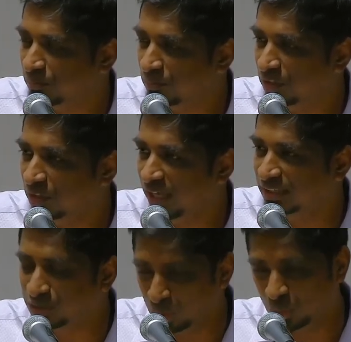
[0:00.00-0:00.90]
And
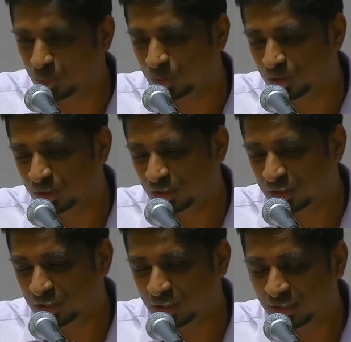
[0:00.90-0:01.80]
so
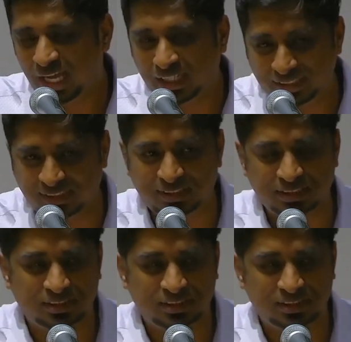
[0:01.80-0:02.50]
that is